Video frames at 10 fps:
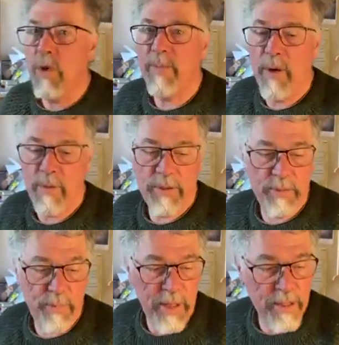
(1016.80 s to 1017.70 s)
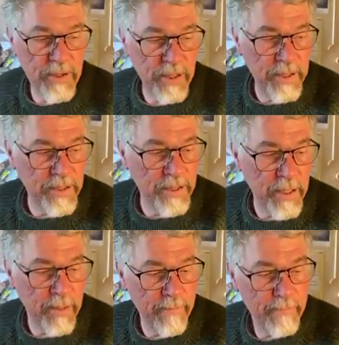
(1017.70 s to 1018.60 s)
Morning Poems and Prayers
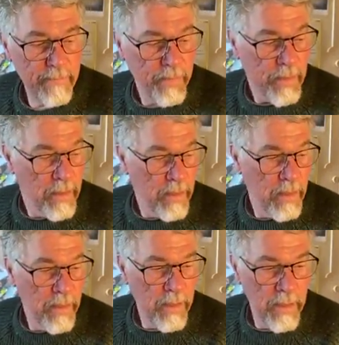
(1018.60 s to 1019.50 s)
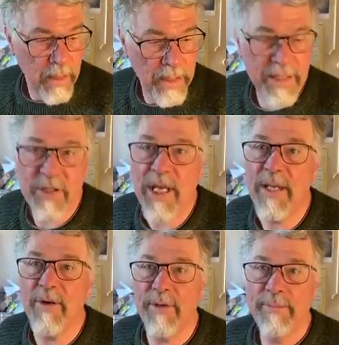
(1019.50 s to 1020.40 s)
is a
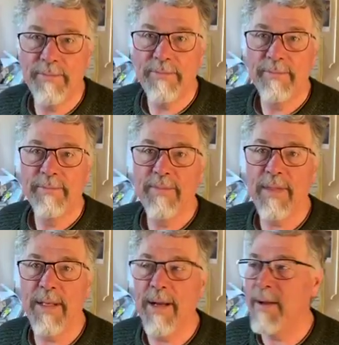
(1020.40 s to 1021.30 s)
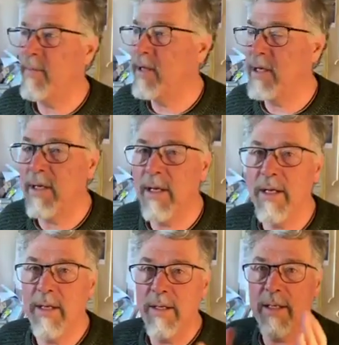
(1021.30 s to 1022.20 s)
container, yeah,
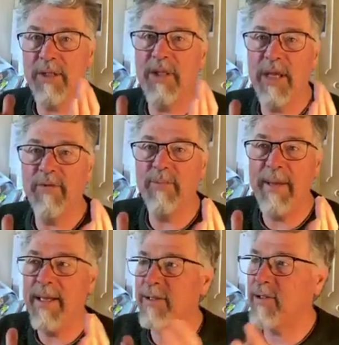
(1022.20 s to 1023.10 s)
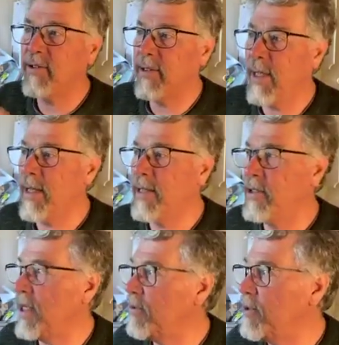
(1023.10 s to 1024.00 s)
a safe space, yeah, a
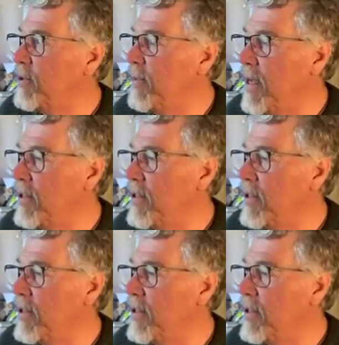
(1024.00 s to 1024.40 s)
sacred